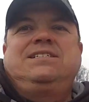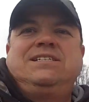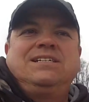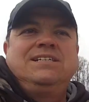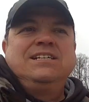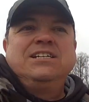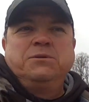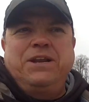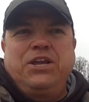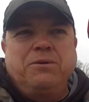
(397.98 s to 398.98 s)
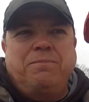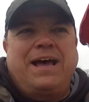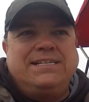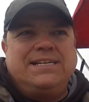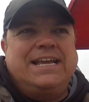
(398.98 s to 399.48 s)
It's been a good
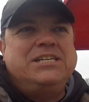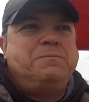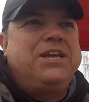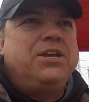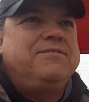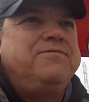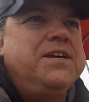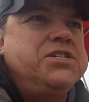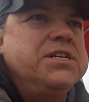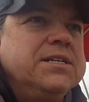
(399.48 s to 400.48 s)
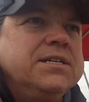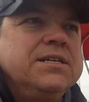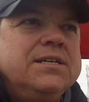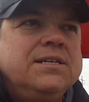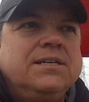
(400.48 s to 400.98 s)
bite today. It's been good fishing.
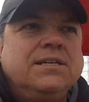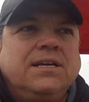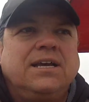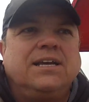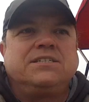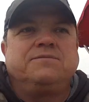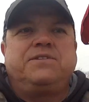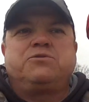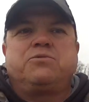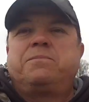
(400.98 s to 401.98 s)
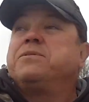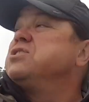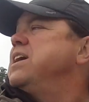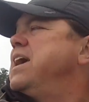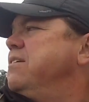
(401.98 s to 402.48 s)
Uh, some fish were up here
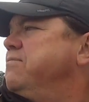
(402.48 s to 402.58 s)
shallow.